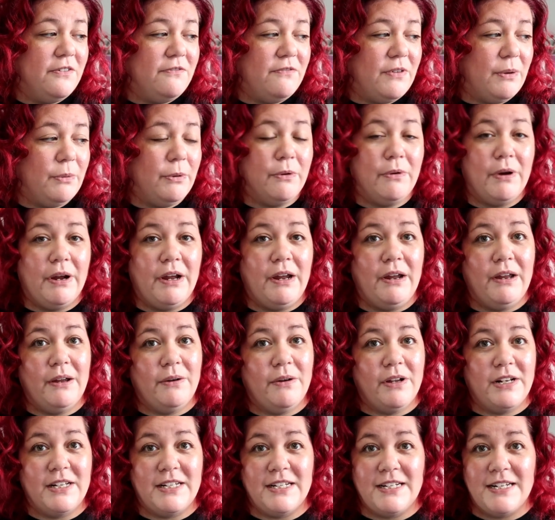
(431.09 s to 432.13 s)

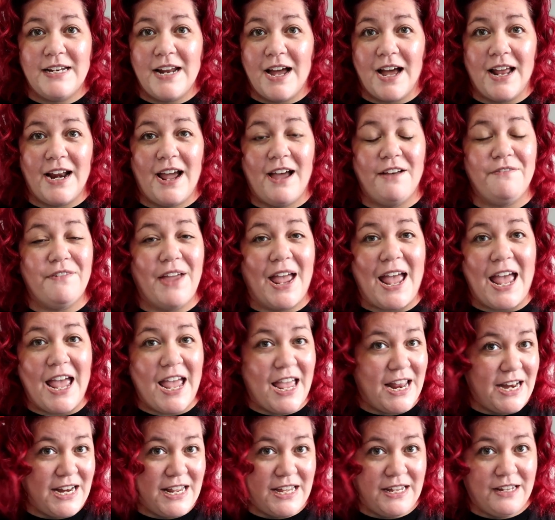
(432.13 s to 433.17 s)
February did not have
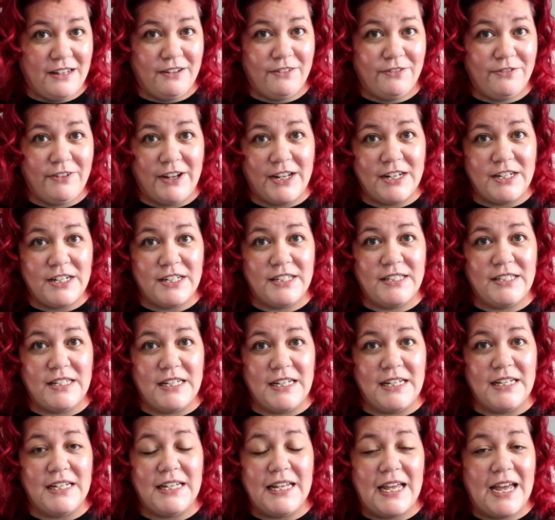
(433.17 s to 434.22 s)
any
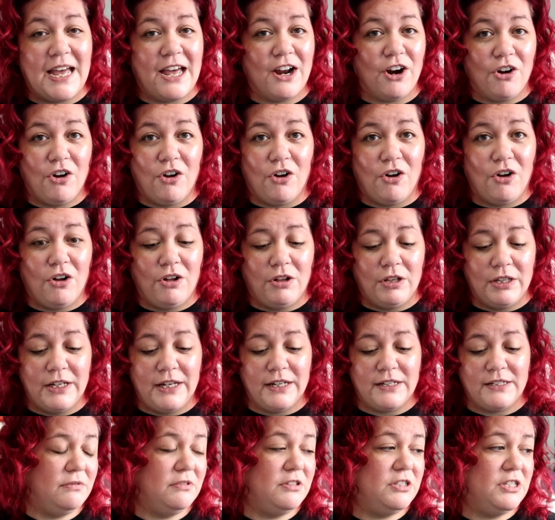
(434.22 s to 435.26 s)
fantasy at all.
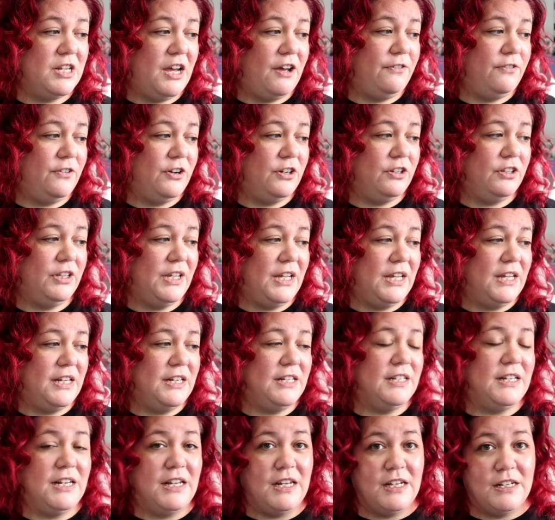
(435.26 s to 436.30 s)
It definitely
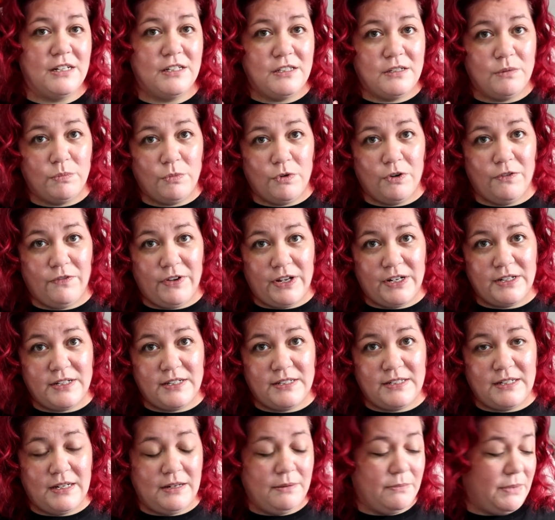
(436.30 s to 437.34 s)
needs some more
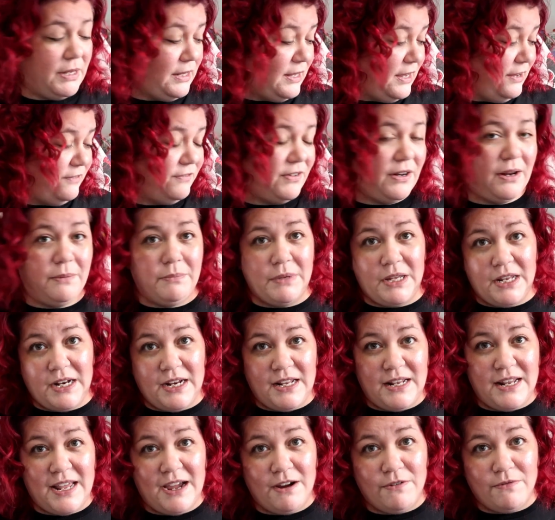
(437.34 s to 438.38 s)
fantasy in my life and I'm
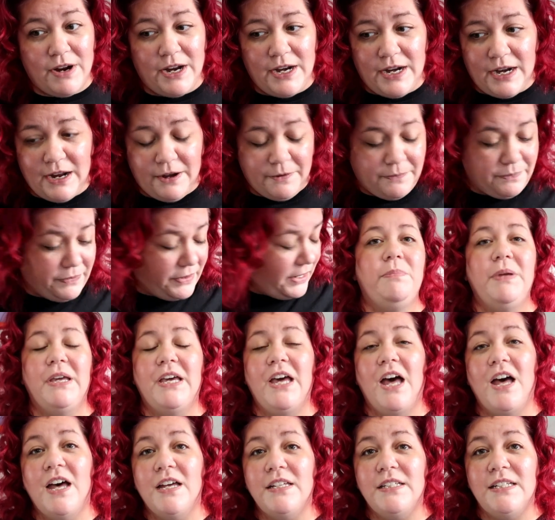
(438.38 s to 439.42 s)
getting that right now.
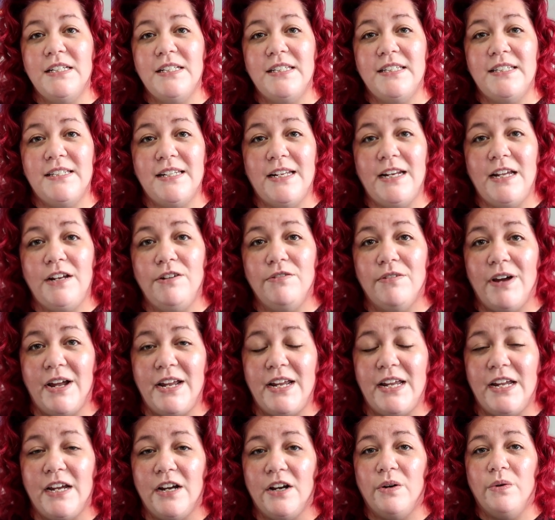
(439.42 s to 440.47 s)
Because it's sitting
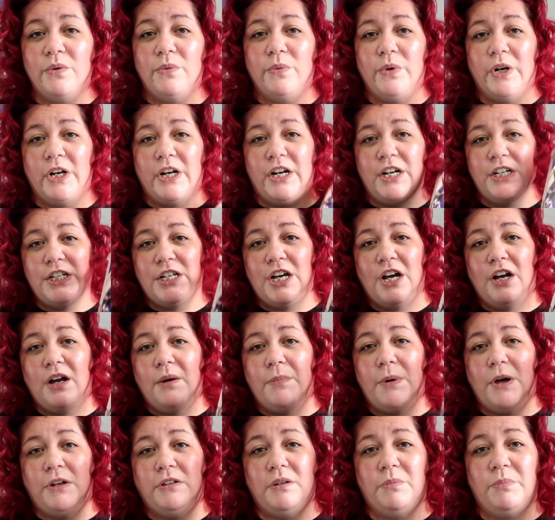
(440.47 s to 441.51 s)
right here, we're gonna talk
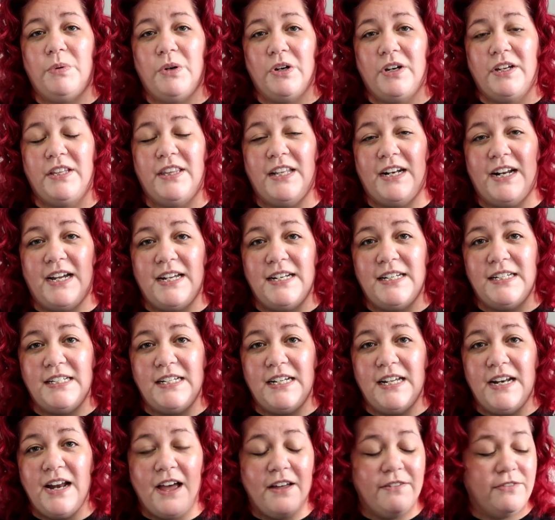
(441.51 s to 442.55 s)
about the book that I
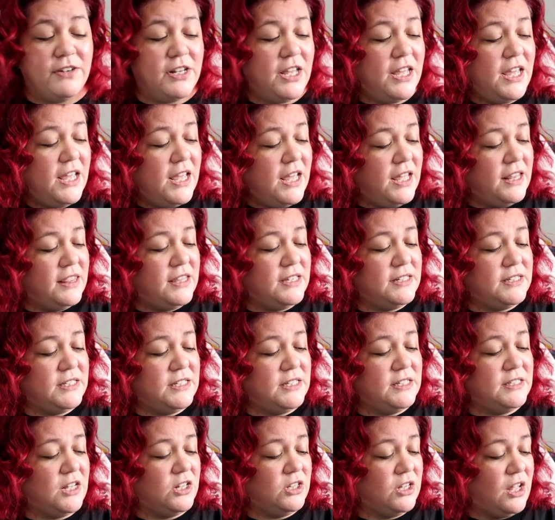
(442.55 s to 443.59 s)
DNF'd. This
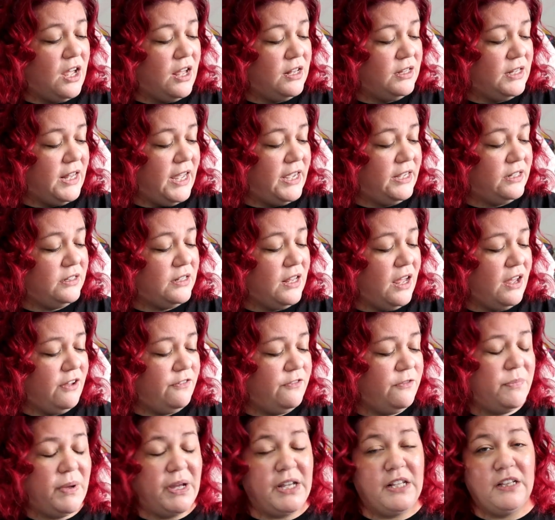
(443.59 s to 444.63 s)
is A Lot Like
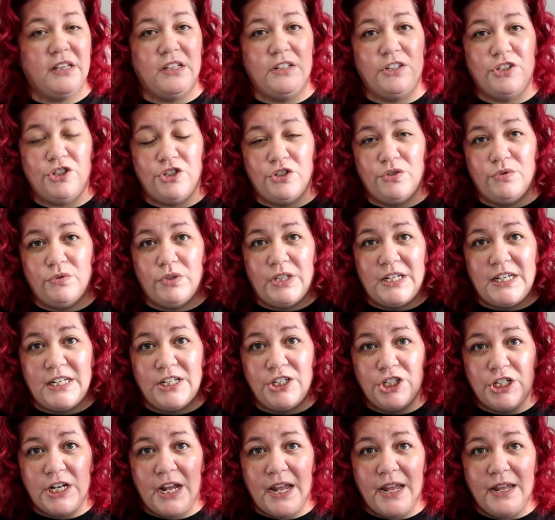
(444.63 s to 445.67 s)
Love by Julie
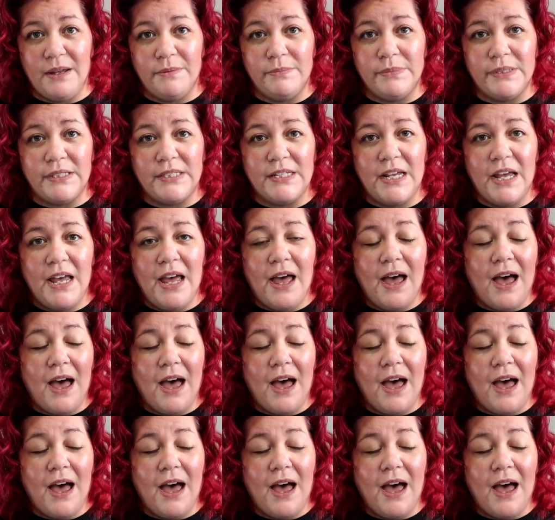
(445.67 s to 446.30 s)
James.